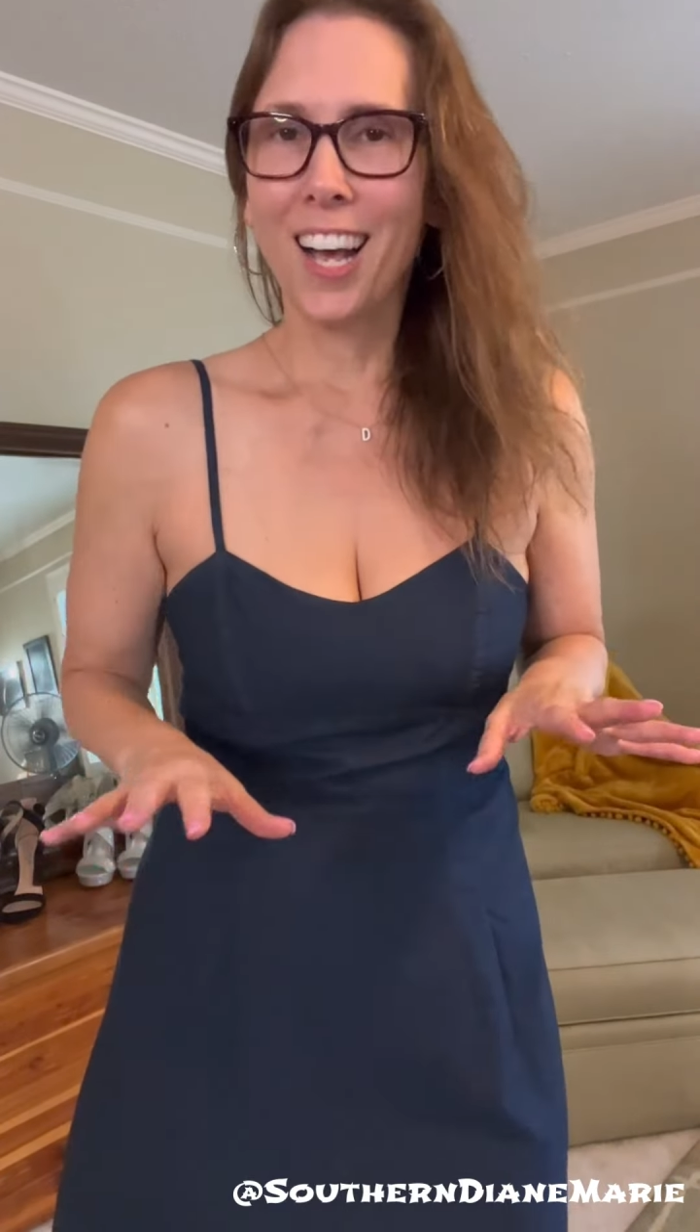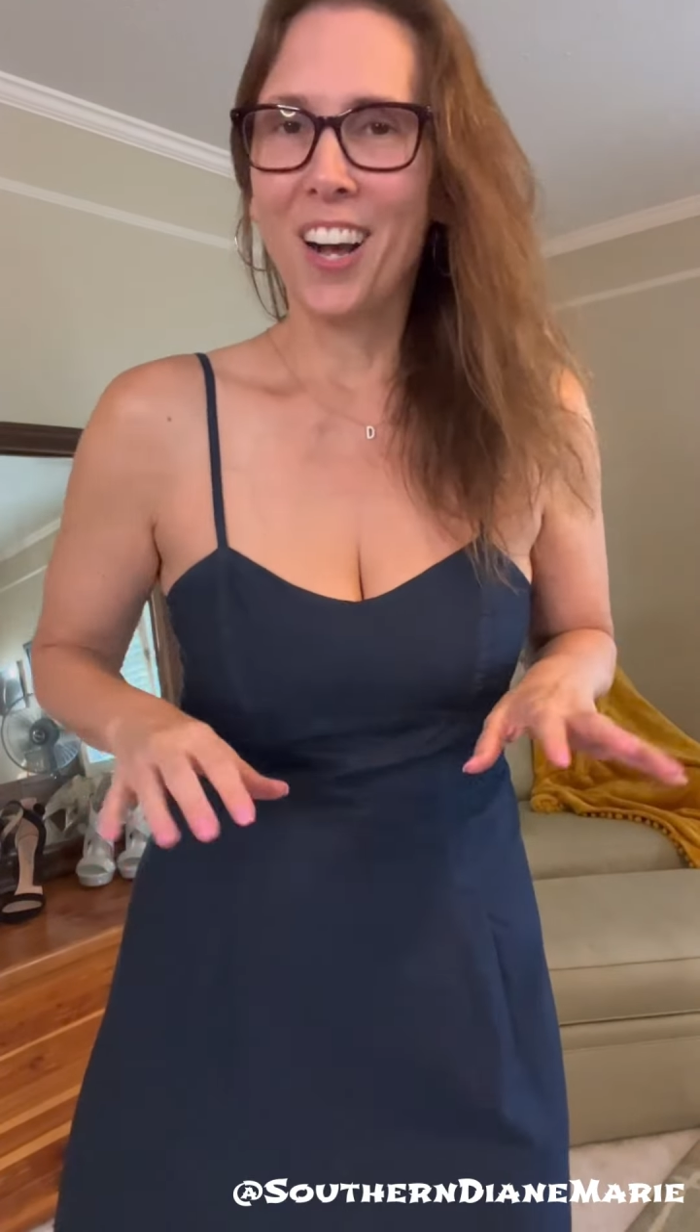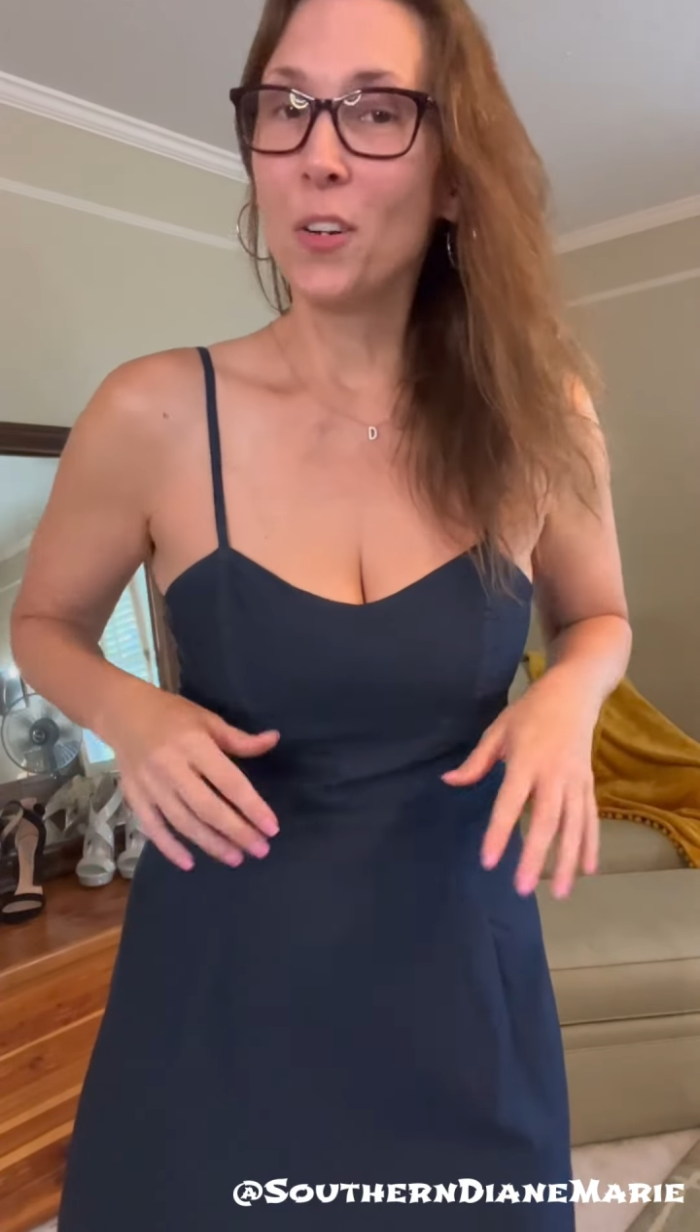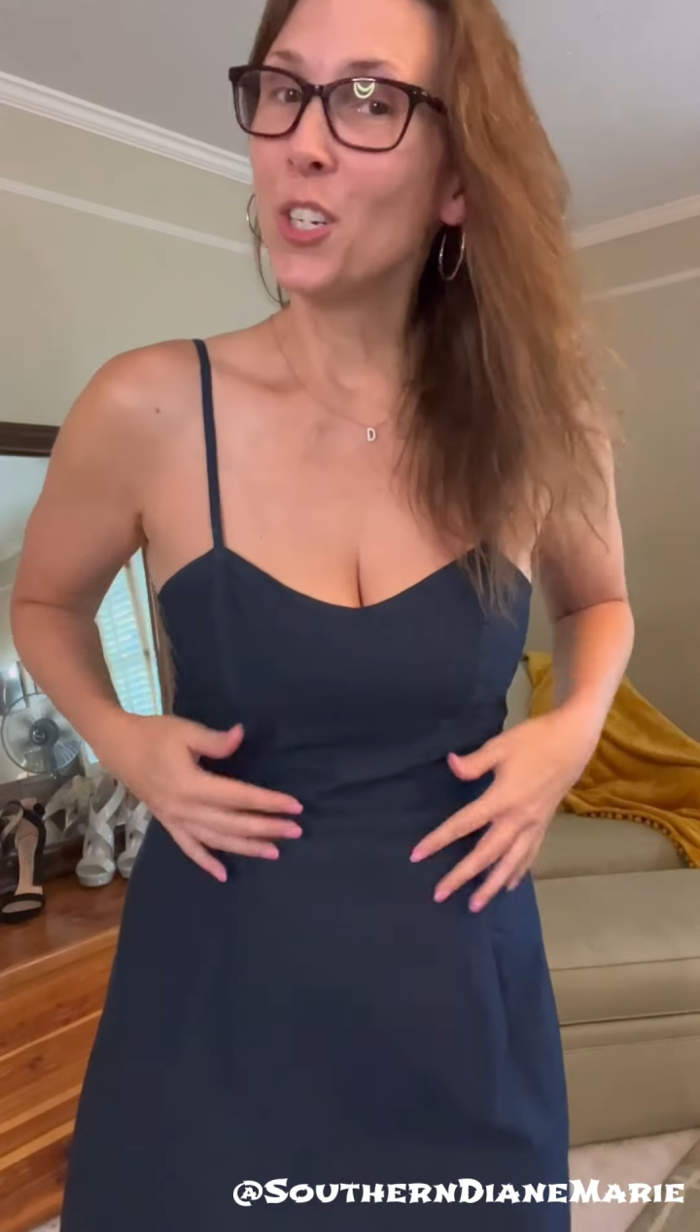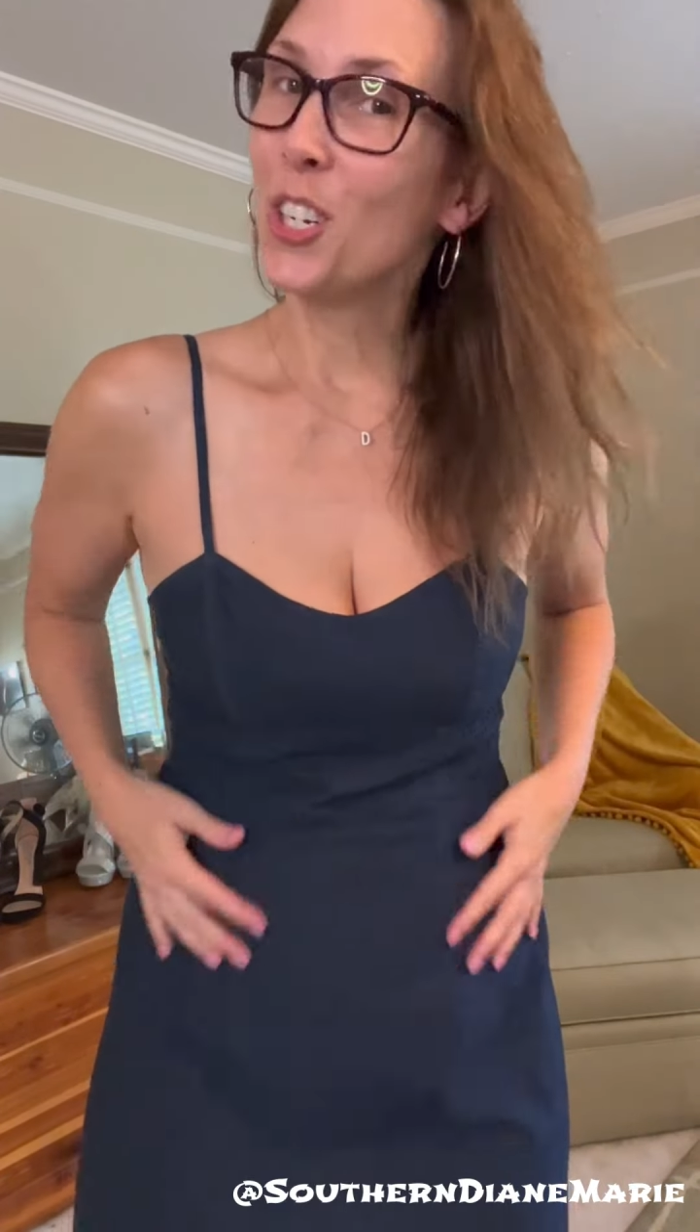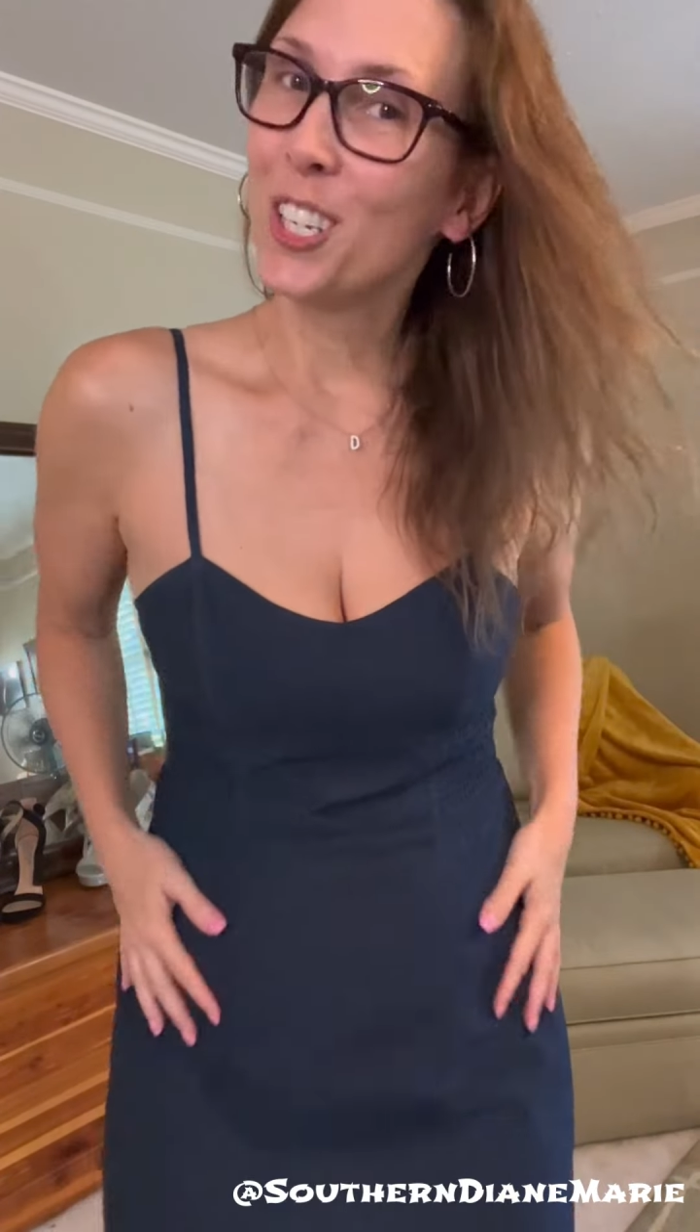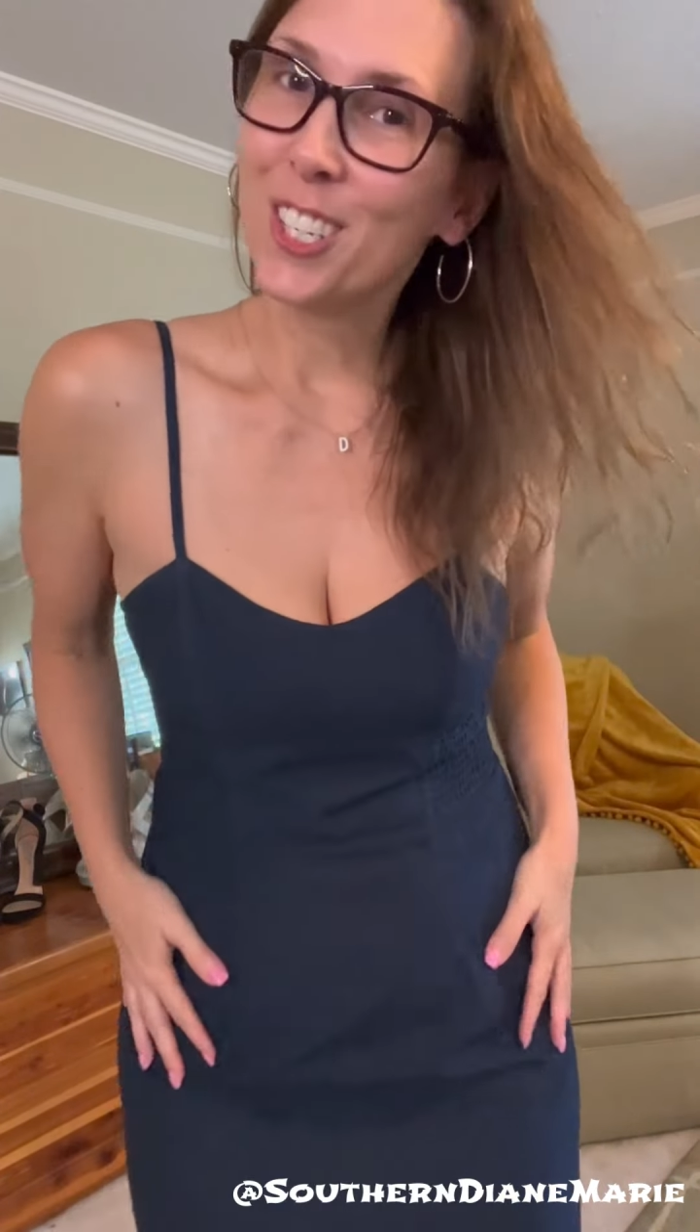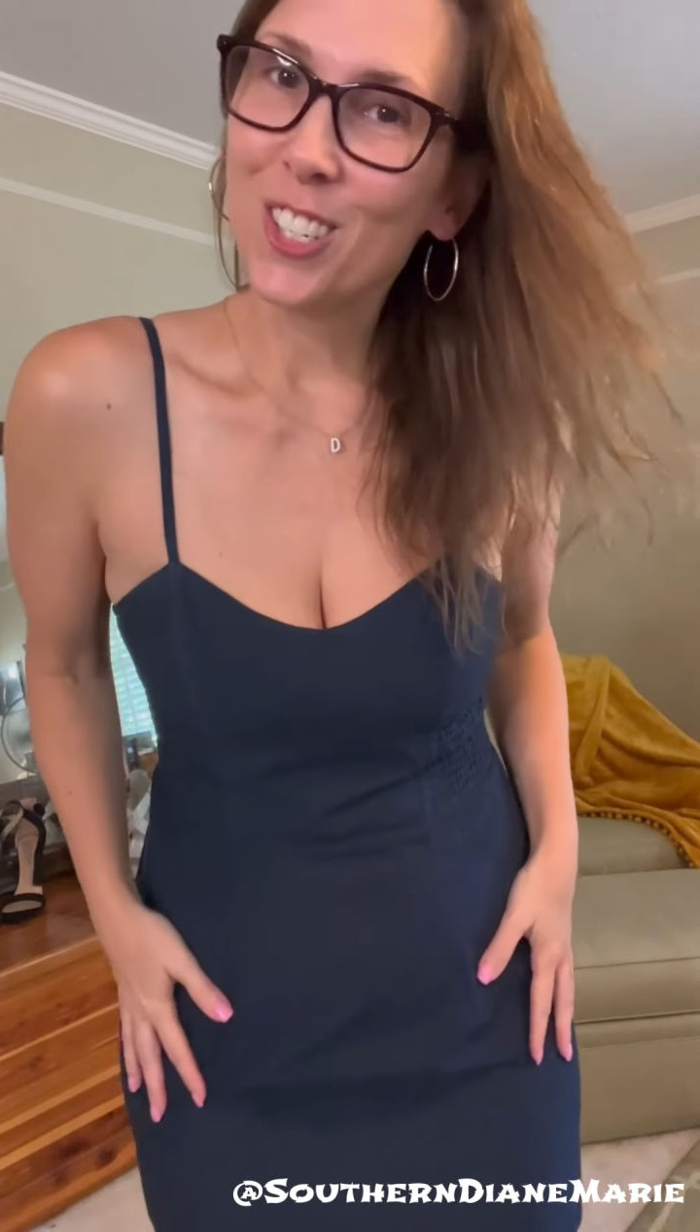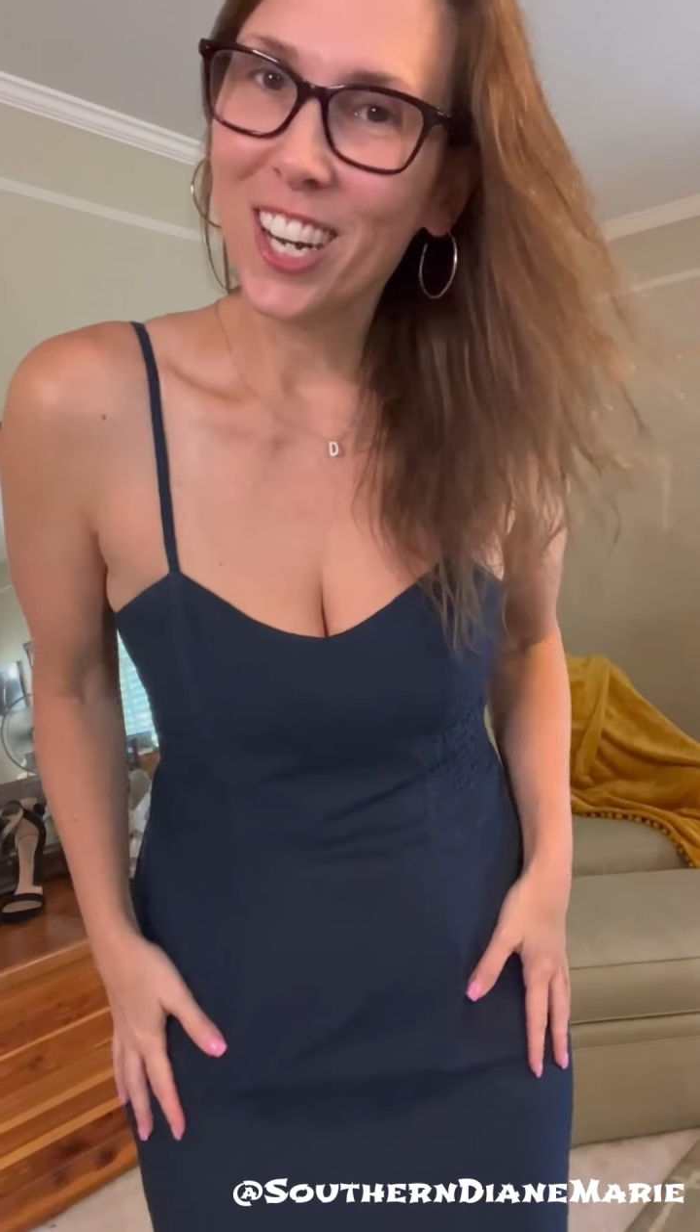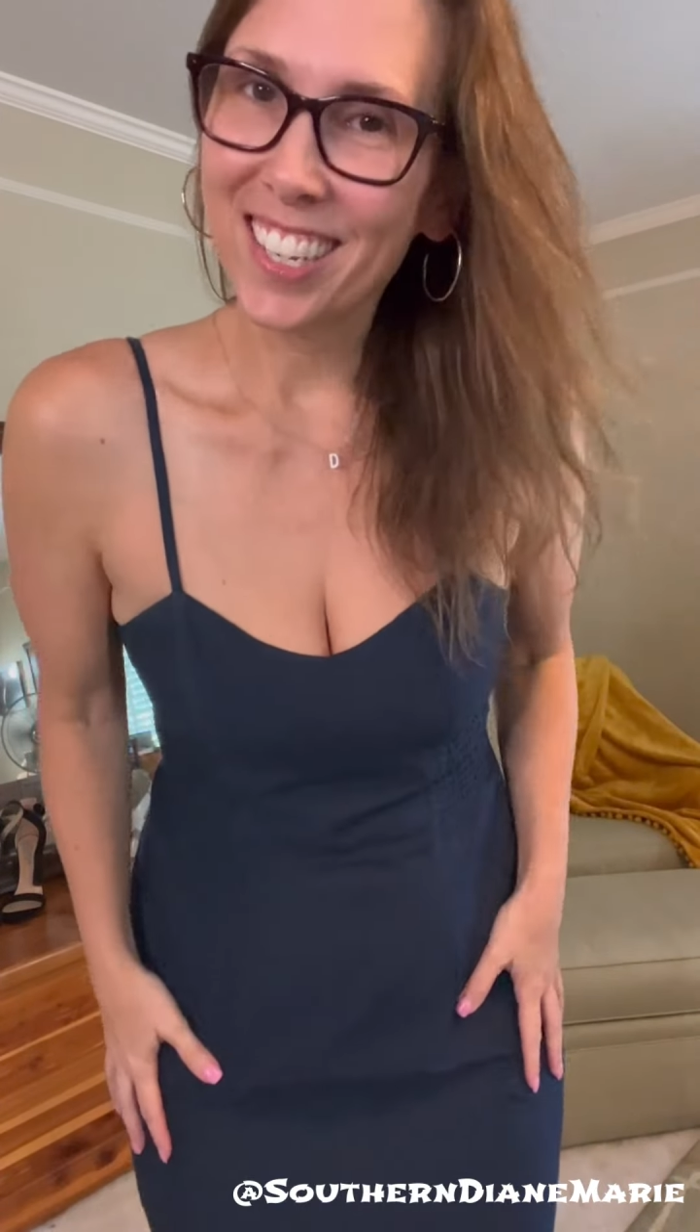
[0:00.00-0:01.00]
I want to show you
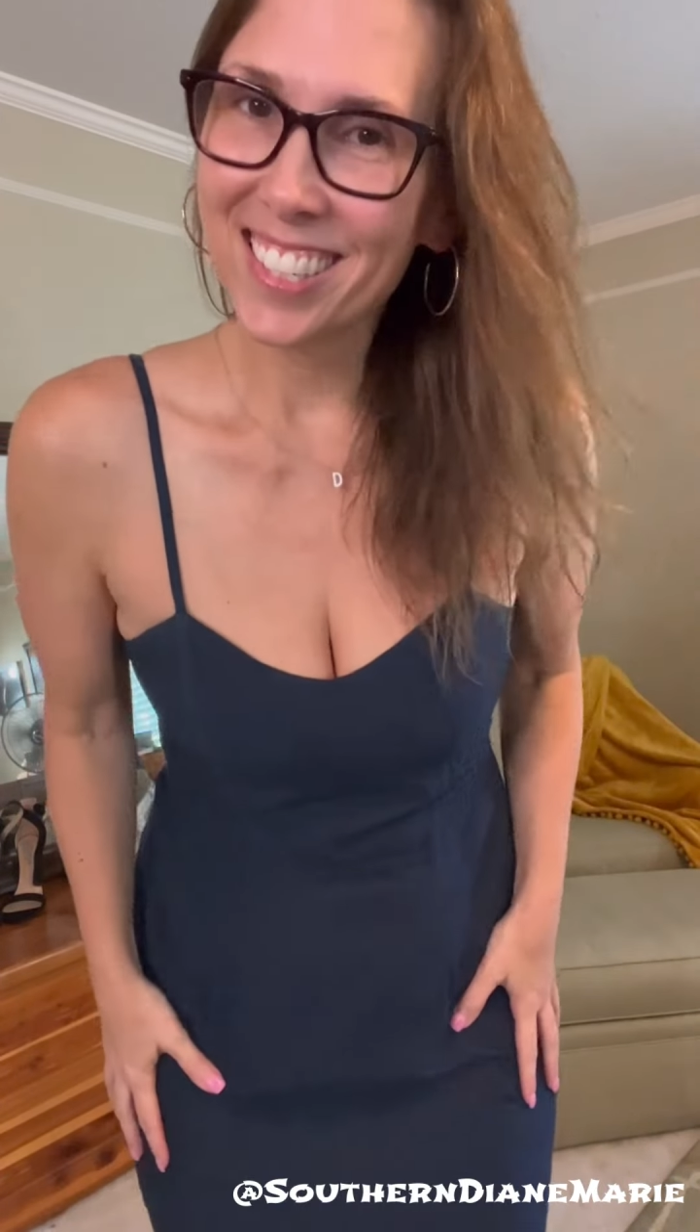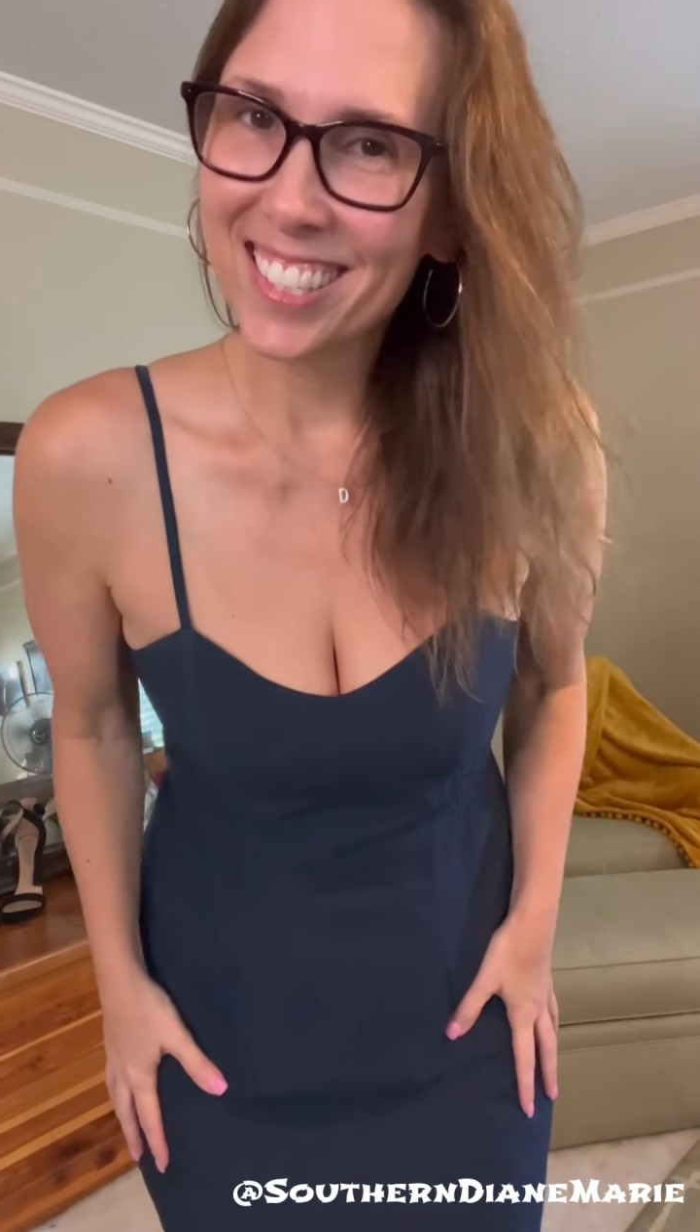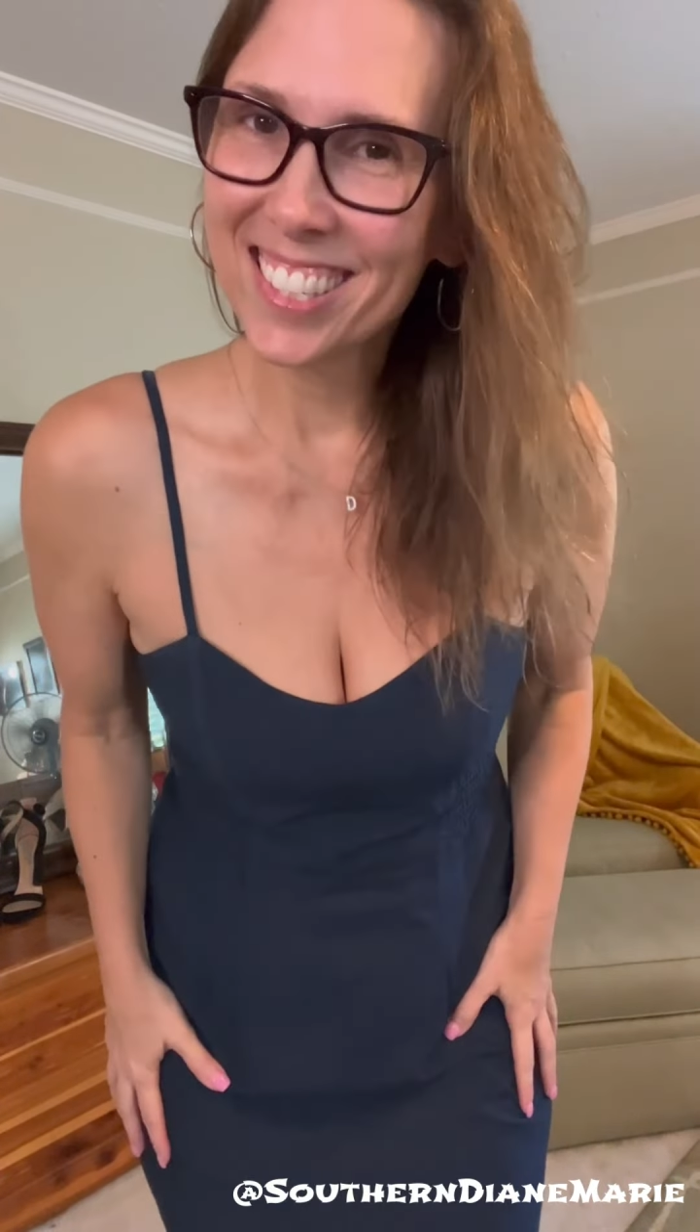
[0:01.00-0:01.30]
this dress.